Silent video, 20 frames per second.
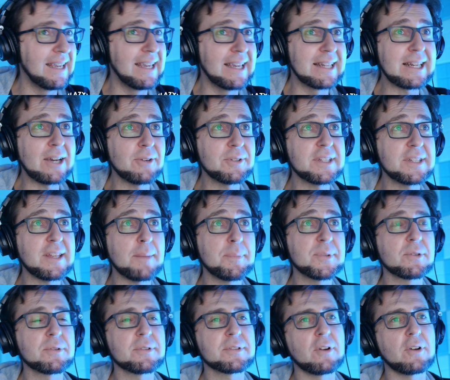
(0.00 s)
Now, this
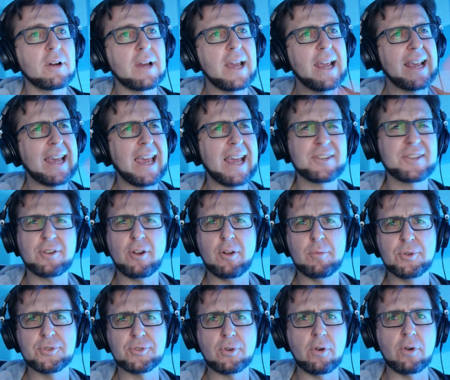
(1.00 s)
episode is actually
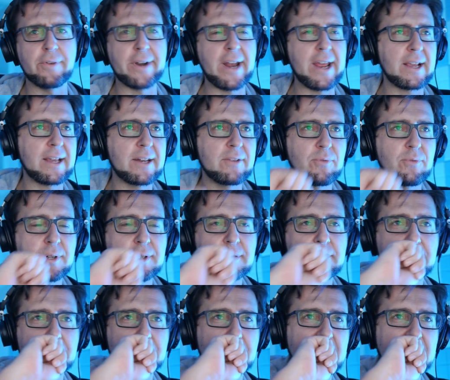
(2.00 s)
almost over. I kind of want to
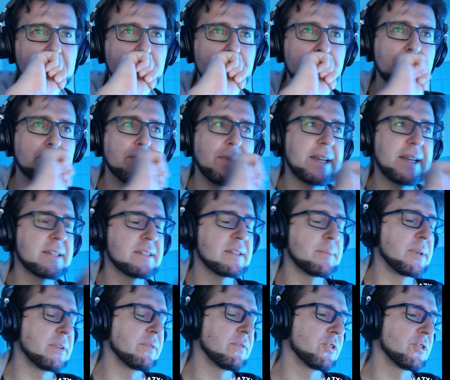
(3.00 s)
make this a
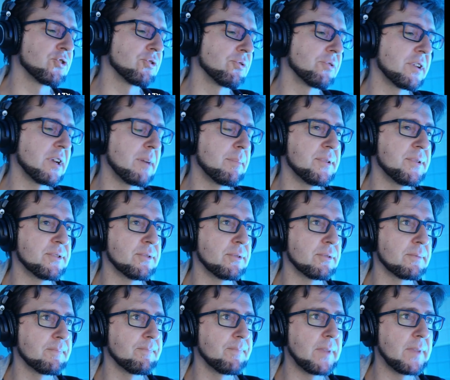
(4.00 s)
bit of a shorter
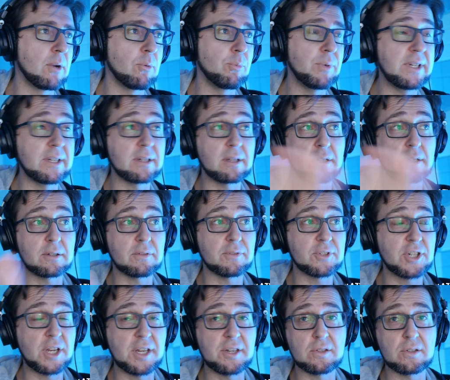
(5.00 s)
episode. We did a lot of
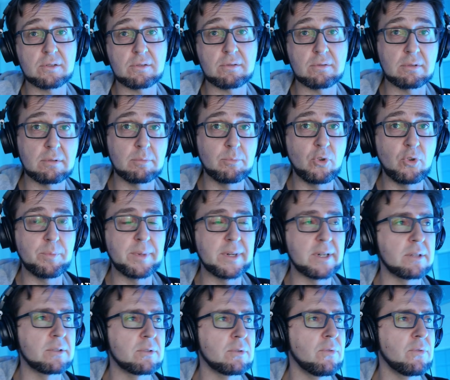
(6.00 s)
changes to the movement
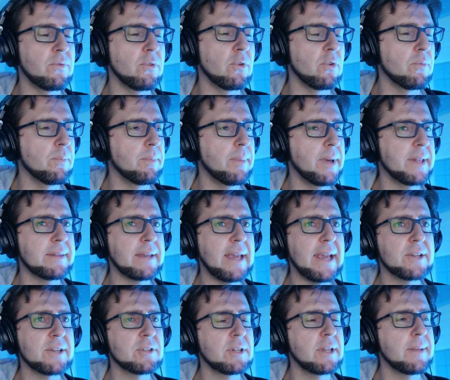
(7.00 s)
and so forth. But
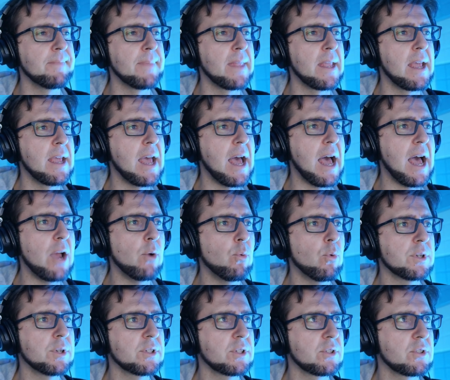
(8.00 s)
actually, I
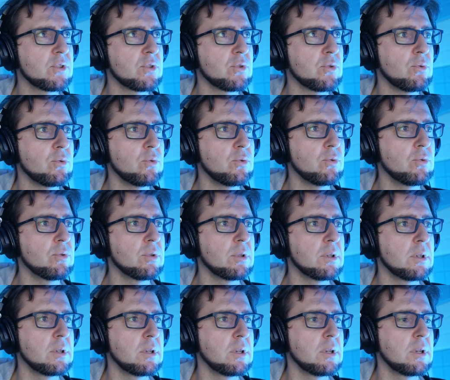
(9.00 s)
wanted to
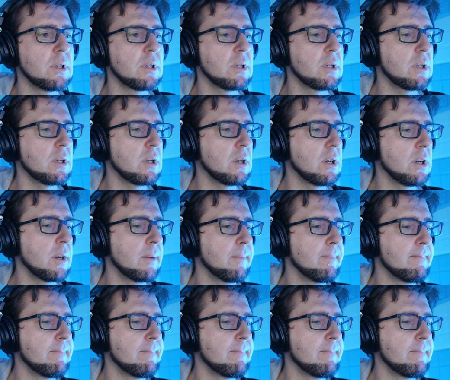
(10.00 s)
have